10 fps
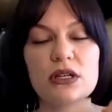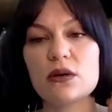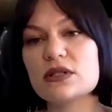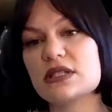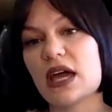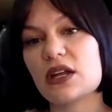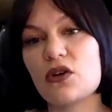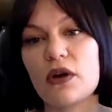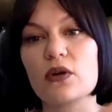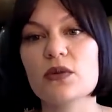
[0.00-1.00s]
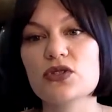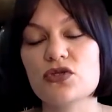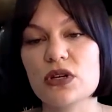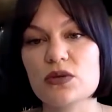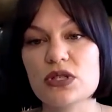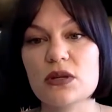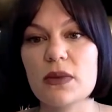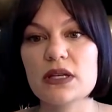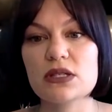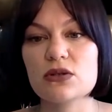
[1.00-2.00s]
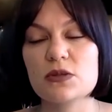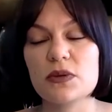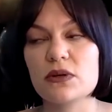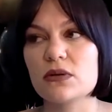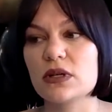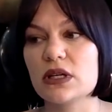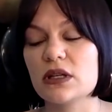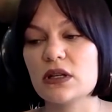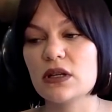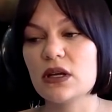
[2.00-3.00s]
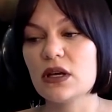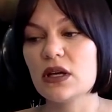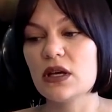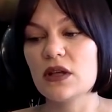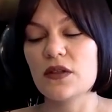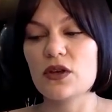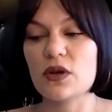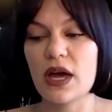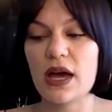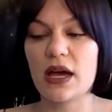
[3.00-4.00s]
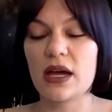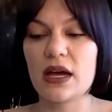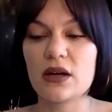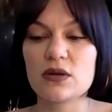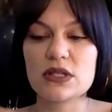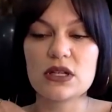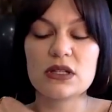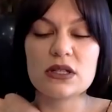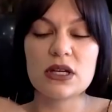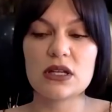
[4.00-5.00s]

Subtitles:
and I was staying in Great Ormond Street, which is an amazing hospital in the UK. And I was in a